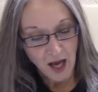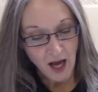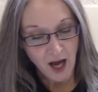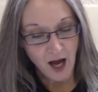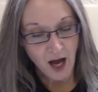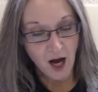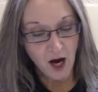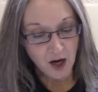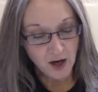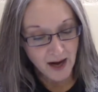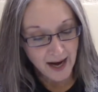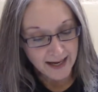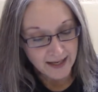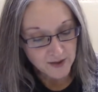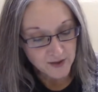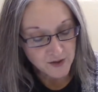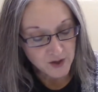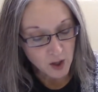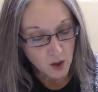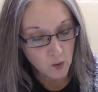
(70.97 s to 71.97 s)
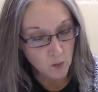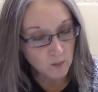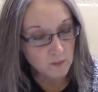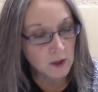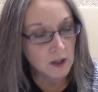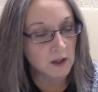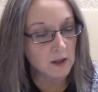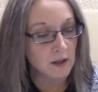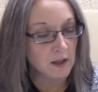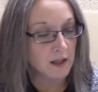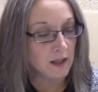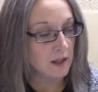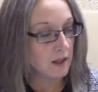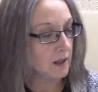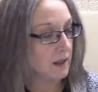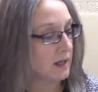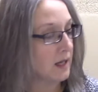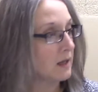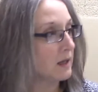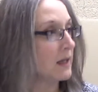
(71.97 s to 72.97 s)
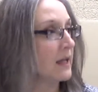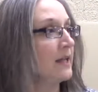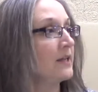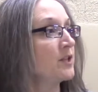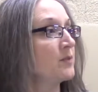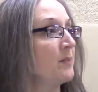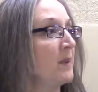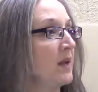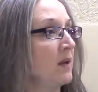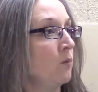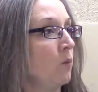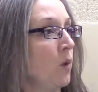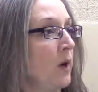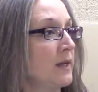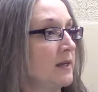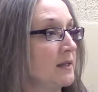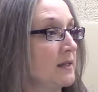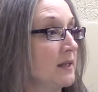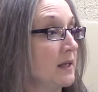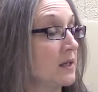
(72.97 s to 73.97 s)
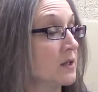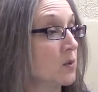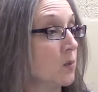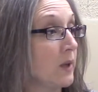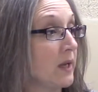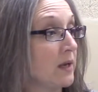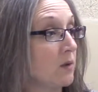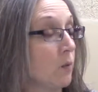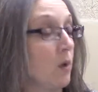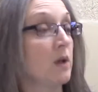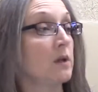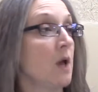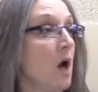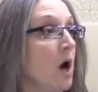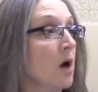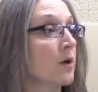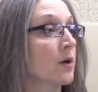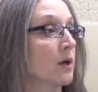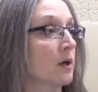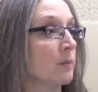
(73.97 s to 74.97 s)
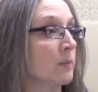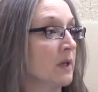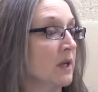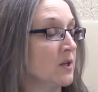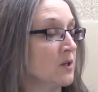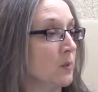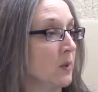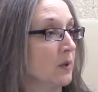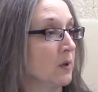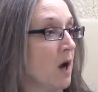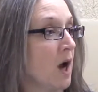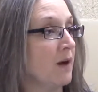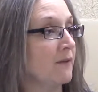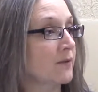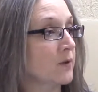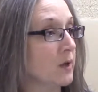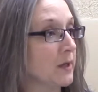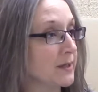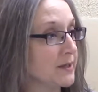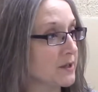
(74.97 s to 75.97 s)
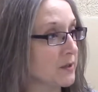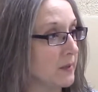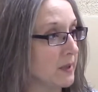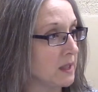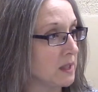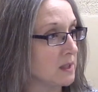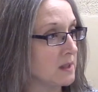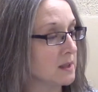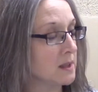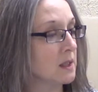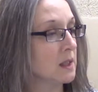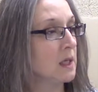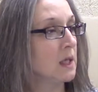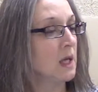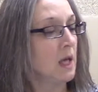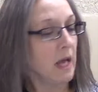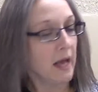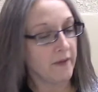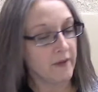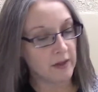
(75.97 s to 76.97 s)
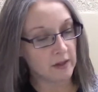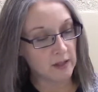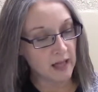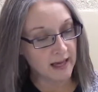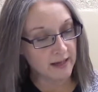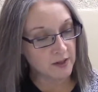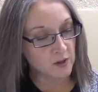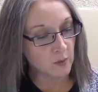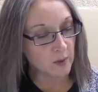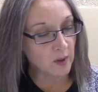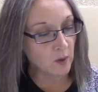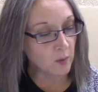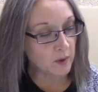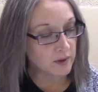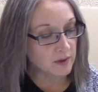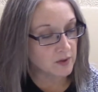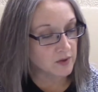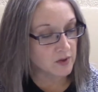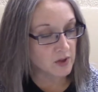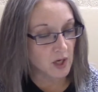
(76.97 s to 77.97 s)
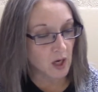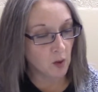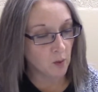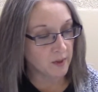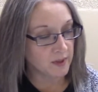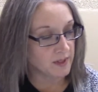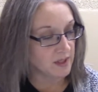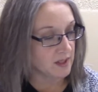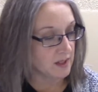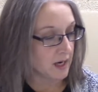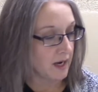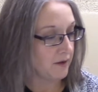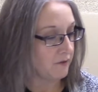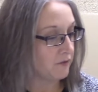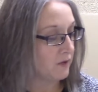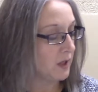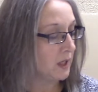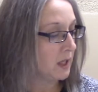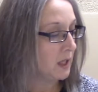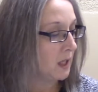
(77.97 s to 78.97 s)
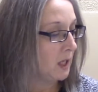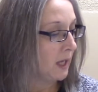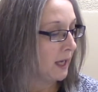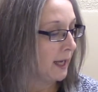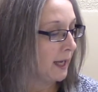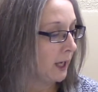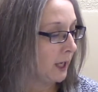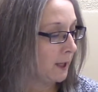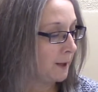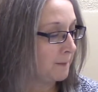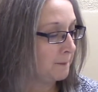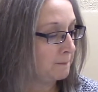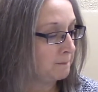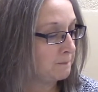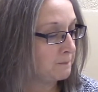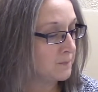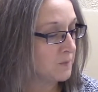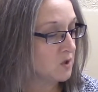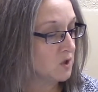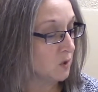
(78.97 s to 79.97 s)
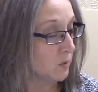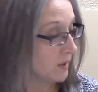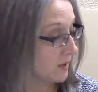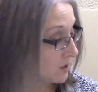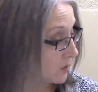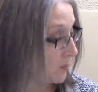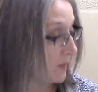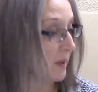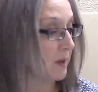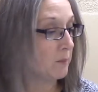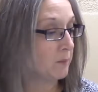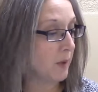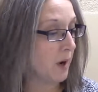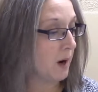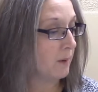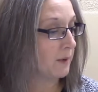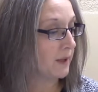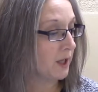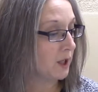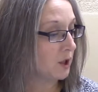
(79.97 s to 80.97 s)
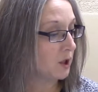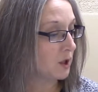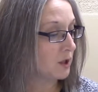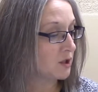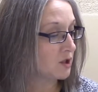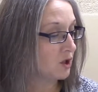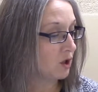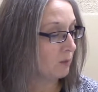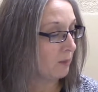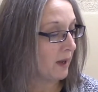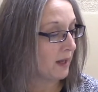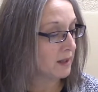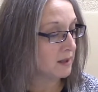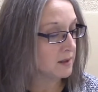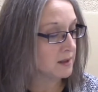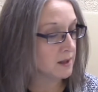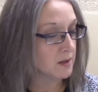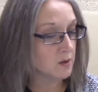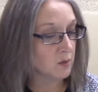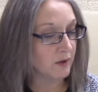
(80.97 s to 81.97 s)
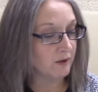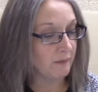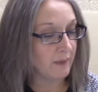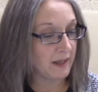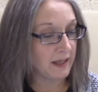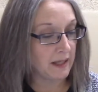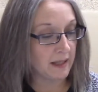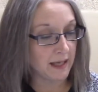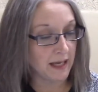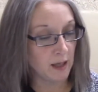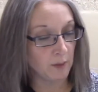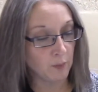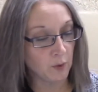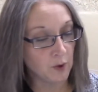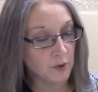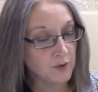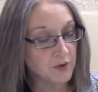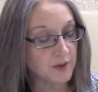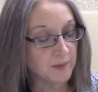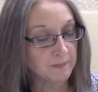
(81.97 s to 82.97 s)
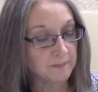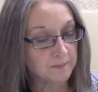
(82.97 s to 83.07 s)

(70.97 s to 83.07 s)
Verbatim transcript: All right, so it's been, what, 6 weeks? Well, longer, because we were off Christmas, and then last week with the snow and stuff. So it's been probably a good 2 months since we've been in Hebrews.